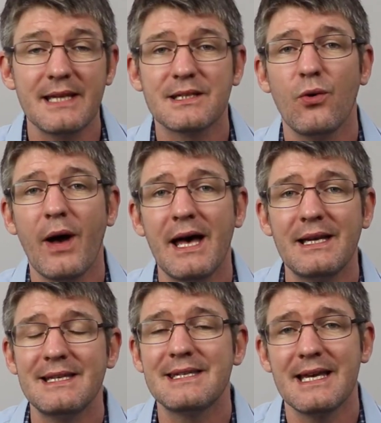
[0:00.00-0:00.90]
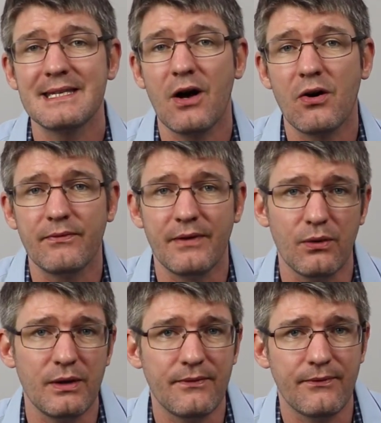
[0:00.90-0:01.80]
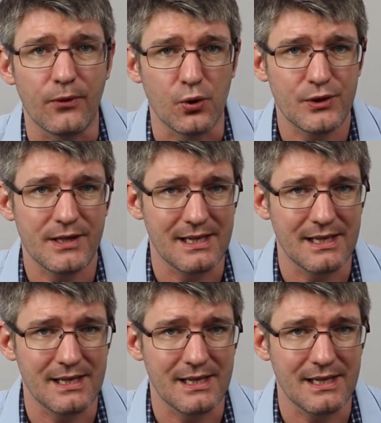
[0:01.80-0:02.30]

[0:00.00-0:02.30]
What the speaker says: let's go ahead and set our very first